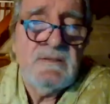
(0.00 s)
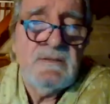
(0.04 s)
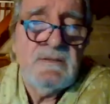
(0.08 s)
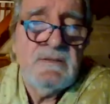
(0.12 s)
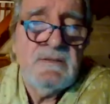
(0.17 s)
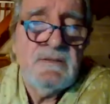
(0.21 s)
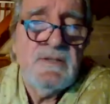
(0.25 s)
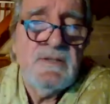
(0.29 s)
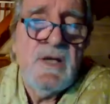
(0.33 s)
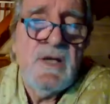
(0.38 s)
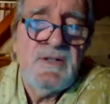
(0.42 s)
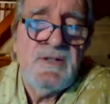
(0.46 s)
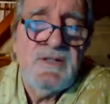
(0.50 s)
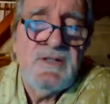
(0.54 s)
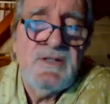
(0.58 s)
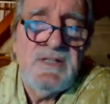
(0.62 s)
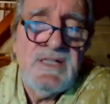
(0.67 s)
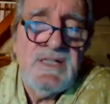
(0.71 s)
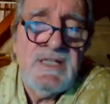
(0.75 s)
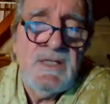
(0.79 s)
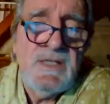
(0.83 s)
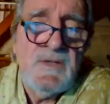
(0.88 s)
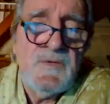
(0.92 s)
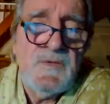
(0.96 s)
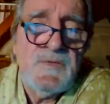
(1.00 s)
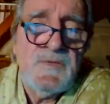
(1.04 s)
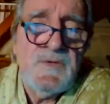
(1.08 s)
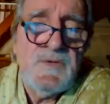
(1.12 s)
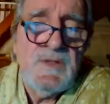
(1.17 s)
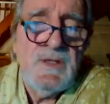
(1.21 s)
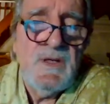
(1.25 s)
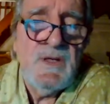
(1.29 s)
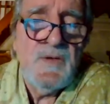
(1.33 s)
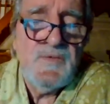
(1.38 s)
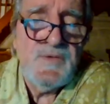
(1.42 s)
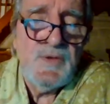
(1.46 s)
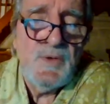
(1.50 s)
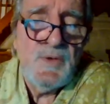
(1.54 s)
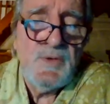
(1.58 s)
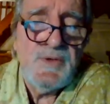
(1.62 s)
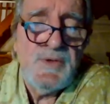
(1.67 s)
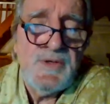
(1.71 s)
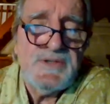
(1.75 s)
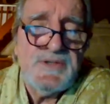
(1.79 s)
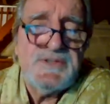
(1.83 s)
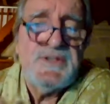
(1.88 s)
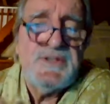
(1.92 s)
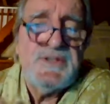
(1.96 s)
Not only a few
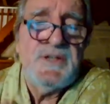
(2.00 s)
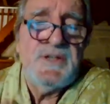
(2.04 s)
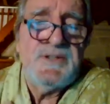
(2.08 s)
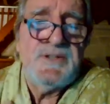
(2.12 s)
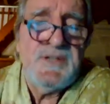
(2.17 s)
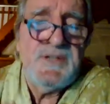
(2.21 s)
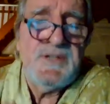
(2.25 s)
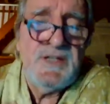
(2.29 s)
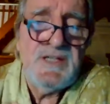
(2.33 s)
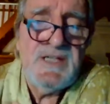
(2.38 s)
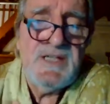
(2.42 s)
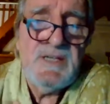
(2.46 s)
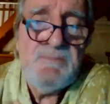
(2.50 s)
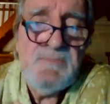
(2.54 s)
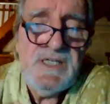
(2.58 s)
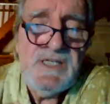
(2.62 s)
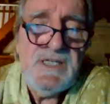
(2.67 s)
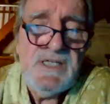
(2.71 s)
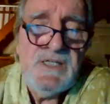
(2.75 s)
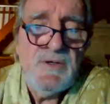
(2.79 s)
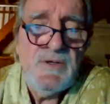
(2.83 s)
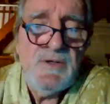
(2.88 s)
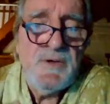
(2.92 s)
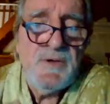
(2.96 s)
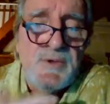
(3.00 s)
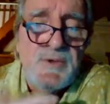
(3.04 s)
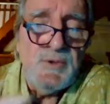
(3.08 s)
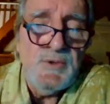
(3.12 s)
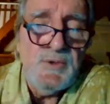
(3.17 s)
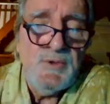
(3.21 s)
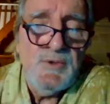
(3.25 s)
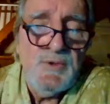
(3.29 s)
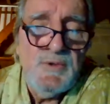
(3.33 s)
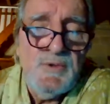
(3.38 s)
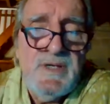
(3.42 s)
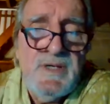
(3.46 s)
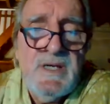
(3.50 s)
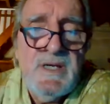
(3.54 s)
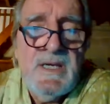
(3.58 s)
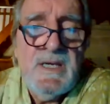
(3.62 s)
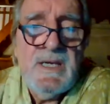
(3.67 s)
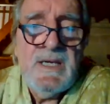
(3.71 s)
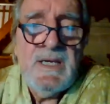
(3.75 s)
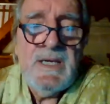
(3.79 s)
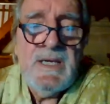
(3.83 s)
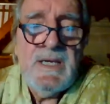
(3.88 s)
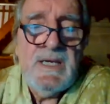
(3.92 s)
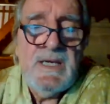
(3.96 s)
years, not only me or you,
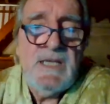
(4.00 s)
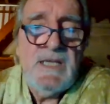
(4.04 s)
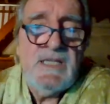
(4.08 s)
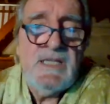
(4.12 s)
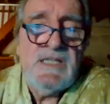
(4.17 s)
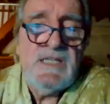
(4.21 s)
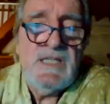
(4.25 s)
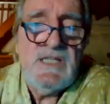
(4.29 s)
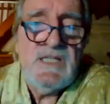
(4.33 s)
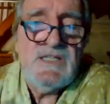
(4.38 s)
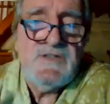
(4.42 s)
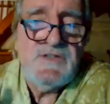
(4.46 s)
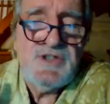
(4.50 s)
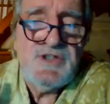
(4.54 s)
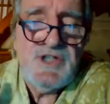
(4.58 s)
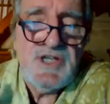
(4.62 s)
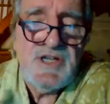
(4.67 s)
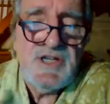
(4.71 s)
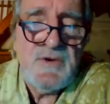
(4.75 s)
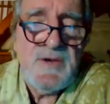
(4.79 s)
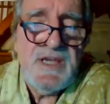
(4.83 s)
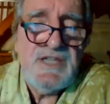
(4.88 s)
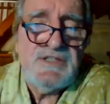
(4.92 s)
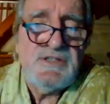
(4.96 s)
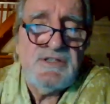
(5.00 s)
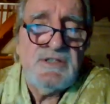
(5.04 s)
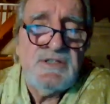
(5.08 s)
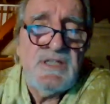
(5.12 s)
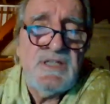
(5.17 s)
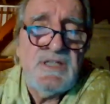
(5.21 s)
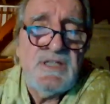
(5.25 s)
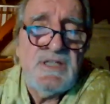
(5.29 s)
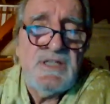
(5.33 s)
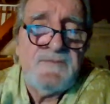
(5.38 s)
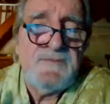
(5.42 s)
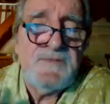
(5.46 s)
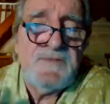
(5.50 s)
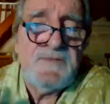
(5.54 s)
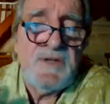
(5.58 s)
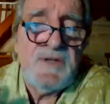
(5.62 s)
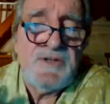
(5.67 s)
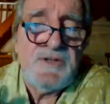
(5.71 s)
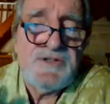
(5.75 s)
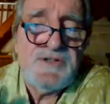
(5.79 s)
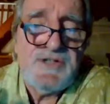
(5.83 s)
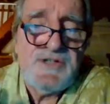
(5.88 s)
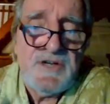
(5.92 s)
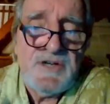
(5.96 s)
it is generation after
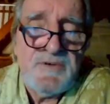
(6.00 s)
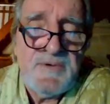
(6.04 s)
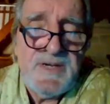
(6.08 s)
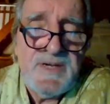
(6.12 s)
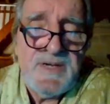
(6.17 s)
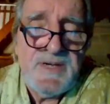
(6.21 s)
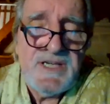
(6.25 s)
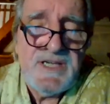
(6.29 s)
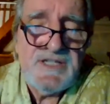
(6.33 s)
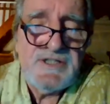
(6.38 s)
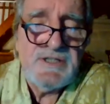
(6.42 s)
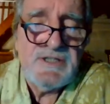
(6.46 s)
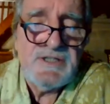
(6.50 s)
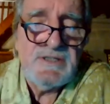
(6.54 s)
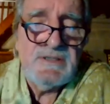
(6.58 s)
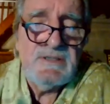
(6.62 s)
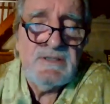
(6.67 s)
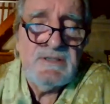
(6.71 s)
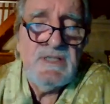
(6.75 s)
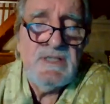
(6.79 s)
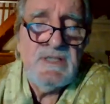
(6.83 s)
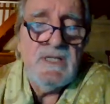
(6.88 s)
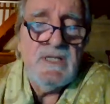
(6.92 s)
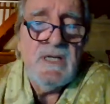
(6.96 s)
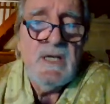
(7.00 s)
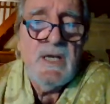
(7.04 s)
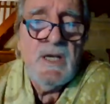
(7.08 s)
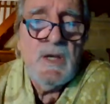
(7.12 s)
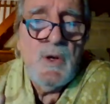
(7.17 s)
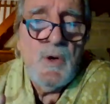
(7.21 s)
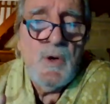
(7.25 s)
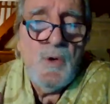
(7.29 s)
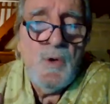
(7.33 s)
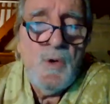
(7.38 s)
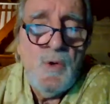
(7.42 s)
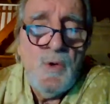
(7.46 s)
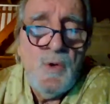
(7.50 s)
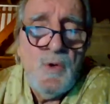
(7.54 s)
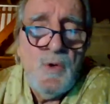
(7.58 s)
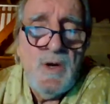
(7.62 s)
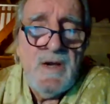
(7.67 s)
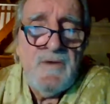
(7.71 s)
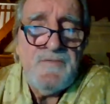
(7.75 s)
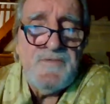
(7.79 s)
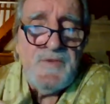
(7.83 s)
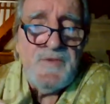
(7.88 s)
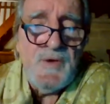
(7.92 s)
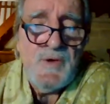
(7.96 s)
generation who are
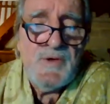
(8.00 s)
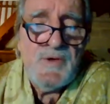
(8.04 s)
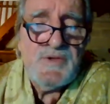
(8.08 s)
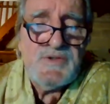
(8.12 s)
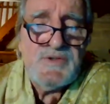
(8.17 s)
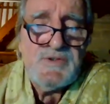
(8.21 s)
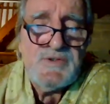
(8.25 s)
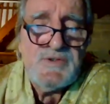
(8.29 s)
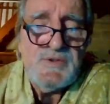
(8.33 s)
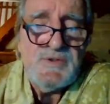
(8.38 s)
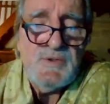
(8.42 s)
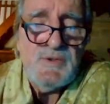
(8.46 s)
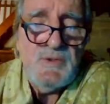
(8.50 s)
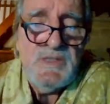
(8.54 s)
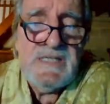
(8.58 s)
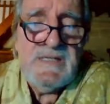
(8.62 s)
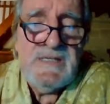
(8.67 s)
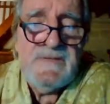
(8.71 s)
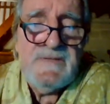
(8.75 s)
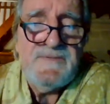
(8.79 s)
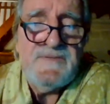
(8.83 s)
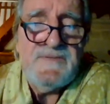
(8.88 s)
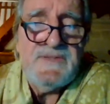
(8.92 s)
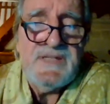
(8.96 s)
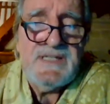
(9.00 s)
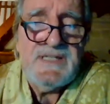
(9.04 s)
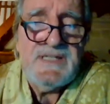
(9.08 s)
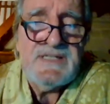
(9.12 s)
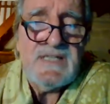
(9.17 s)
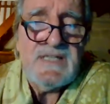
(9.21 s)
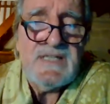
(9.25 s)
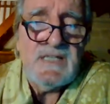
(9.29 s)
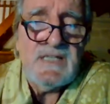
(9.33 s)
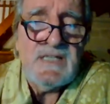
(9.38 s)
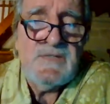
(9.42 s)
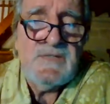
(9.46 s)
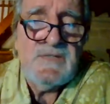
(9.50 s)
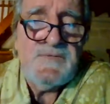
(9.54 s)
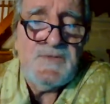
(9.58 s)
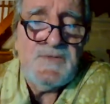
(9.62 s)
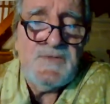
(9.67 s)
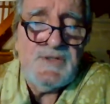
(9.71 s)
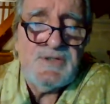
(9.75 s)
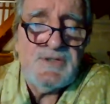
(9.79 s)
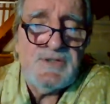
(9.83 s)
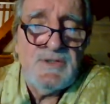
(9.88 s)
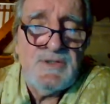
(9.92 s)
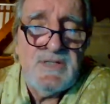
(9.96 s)
forced to live this
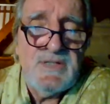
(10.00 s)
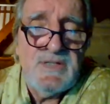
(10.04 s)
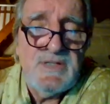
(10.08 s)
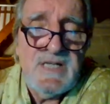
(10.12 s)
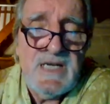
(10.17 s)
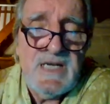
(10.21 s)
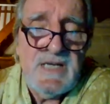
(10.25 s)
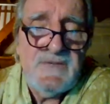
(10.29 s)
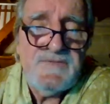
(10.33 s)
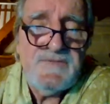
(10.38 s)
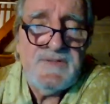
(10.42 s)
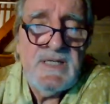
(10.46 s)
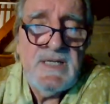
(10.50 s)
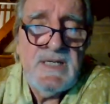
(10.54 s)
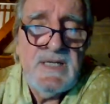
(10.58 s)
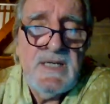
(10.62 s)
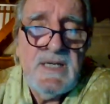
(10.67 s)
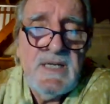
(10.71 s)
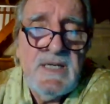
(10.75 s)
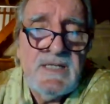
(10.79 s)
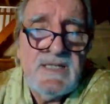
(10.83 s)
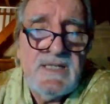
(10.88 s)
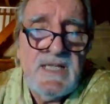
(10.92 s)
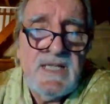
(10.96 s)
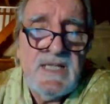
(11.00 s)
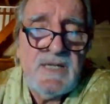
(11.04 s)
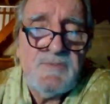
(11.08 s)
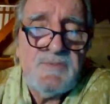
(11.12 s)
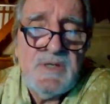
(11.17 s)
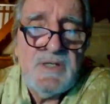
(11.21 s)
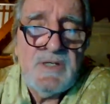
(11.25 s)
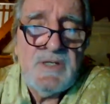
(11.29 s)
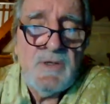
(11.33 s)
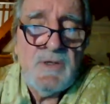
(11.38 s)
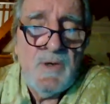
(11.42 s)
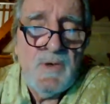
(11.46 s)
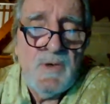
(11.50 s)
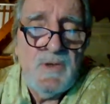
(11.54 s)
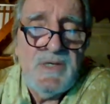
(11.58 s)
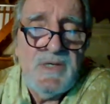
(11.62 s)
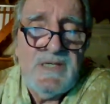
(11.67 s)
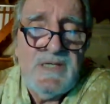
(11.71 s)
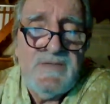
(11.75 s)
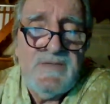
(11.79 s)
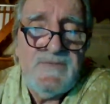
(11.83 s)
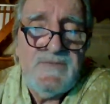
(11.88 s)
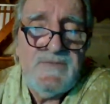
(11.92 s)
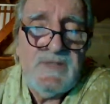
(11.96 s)
artificial life that we call
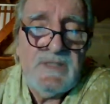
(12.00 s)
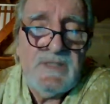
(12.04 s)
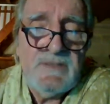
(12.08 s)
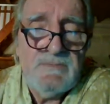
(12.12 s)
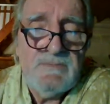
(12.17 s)
living.